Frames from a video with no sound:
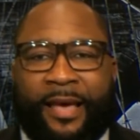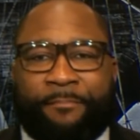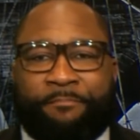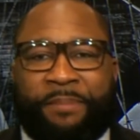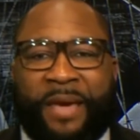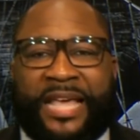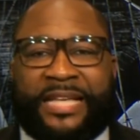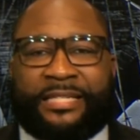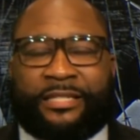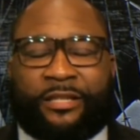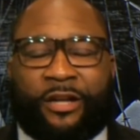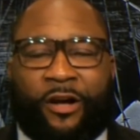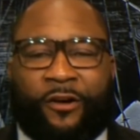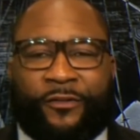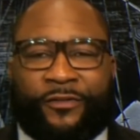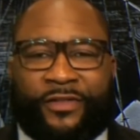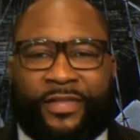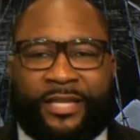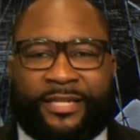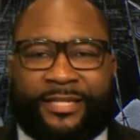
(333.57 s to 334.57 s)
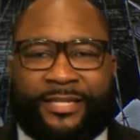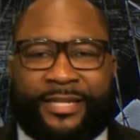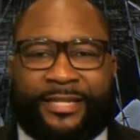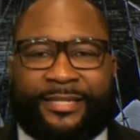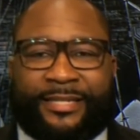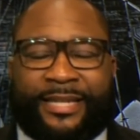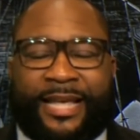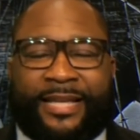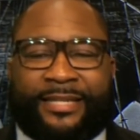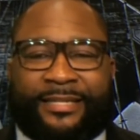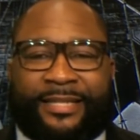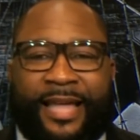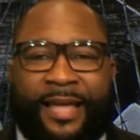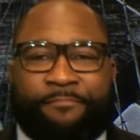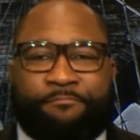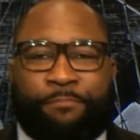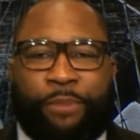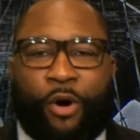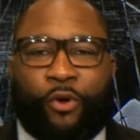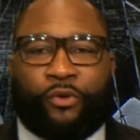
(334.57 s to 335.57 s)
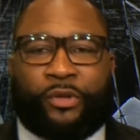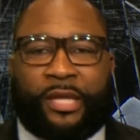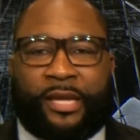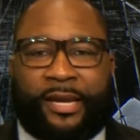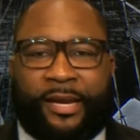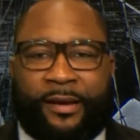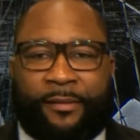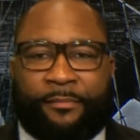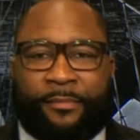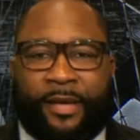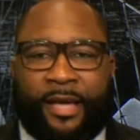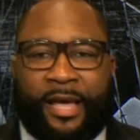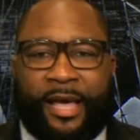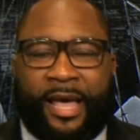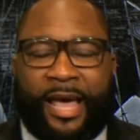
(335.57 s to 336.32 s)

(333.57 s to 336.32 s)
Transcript: based off the success that both of them